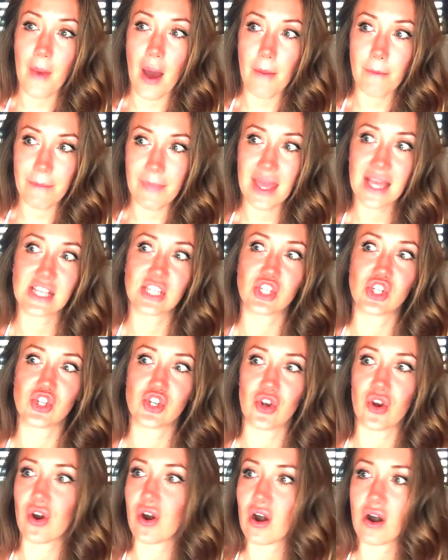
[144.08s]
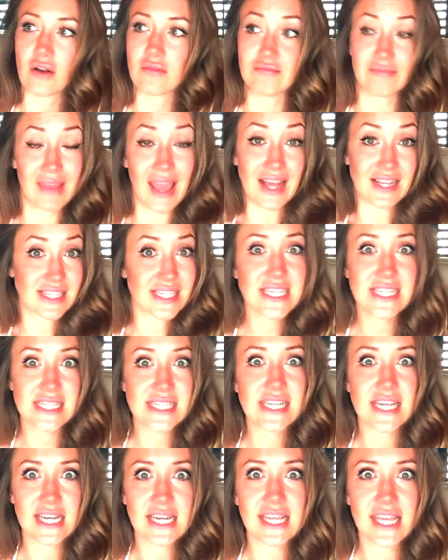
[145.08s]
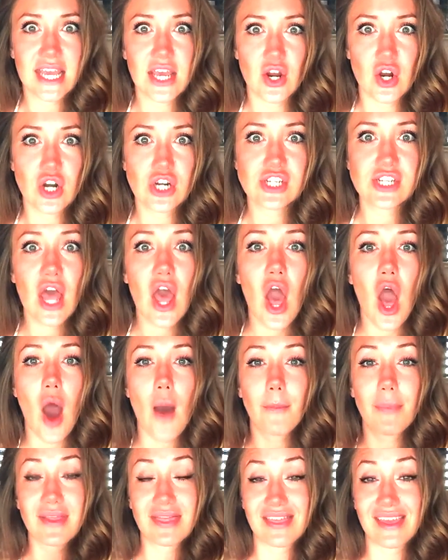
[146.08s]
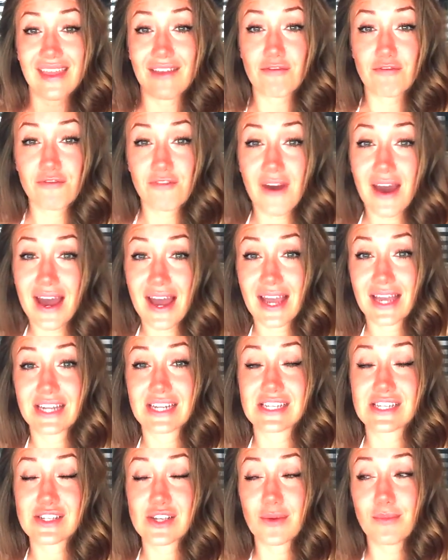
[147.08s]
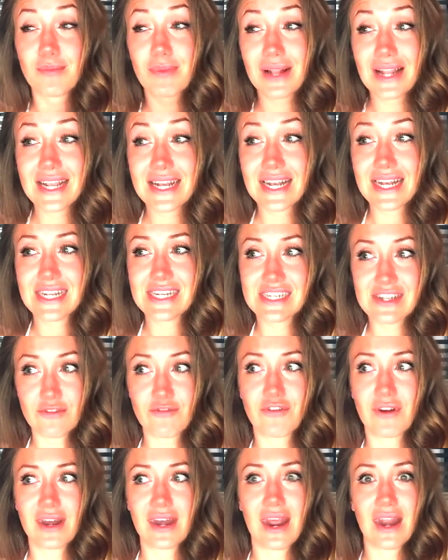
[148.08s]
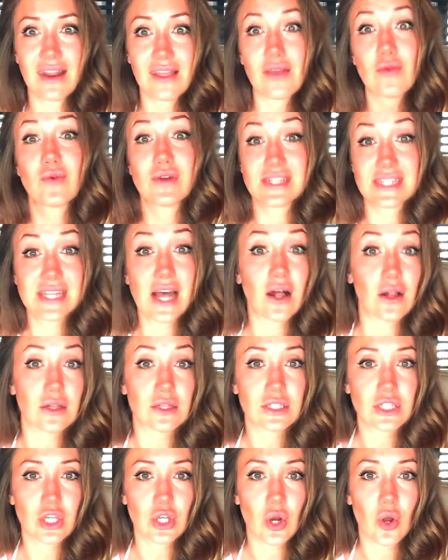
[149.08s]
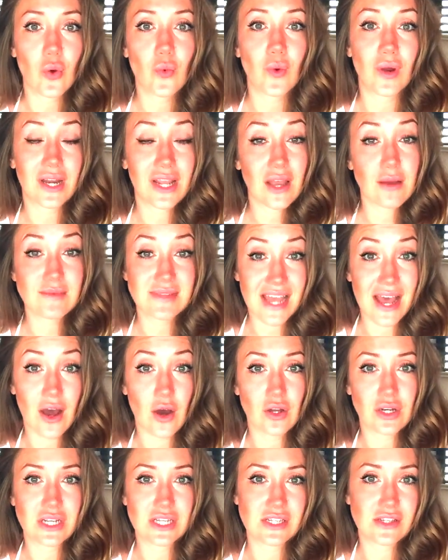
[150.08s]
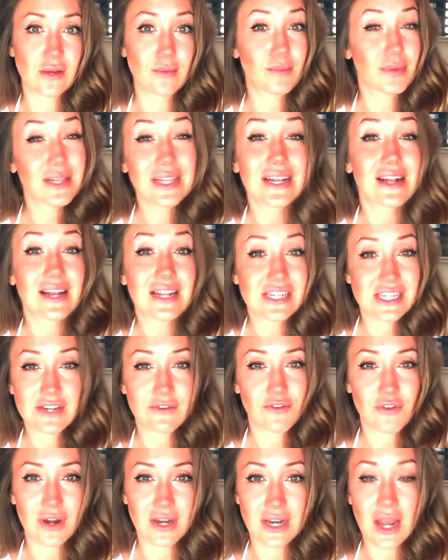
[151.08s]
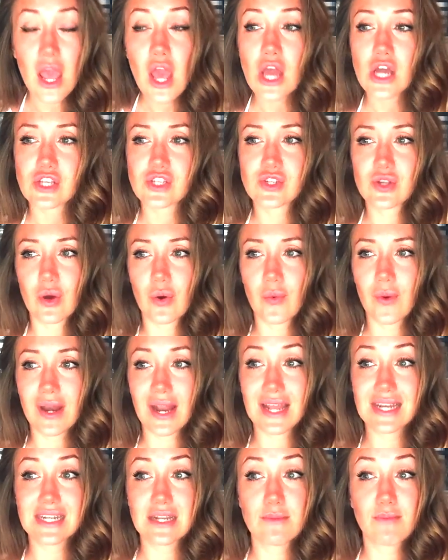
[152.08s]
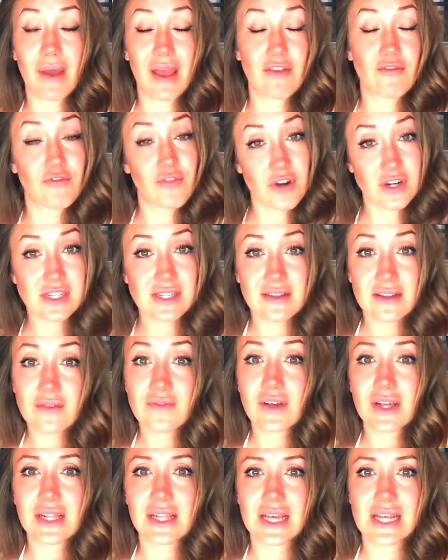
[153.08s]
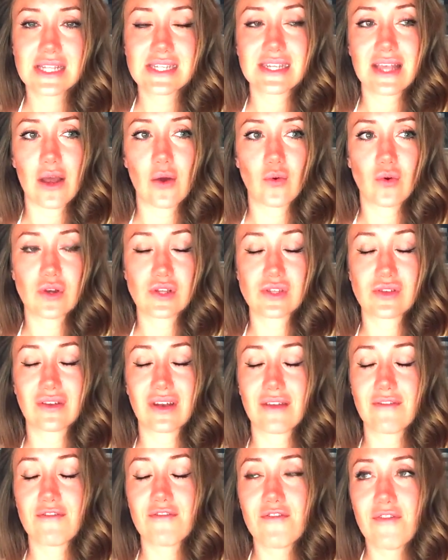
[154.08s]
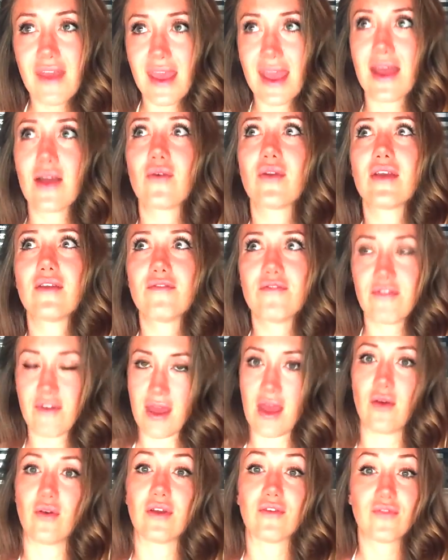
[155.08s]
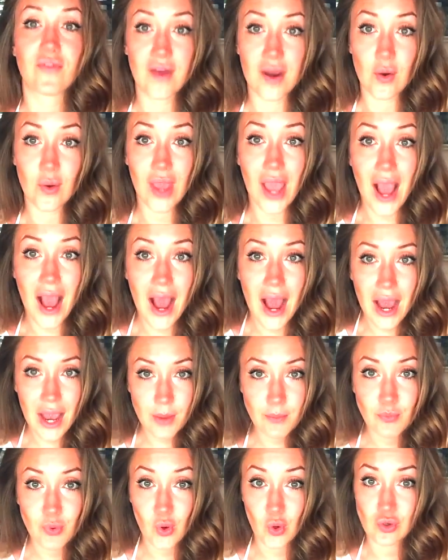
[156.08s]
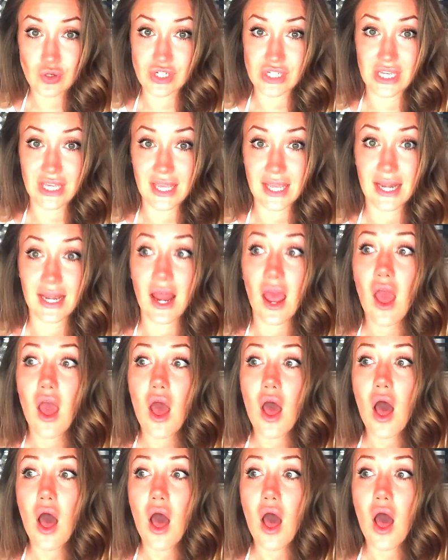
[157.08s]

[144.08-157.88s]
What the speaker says: mixture, since 10 years, but the effect is completely different, and the result, you know, what comes out is completely different. So when I did my first liver cleanse, I was on a very, very, very high protein,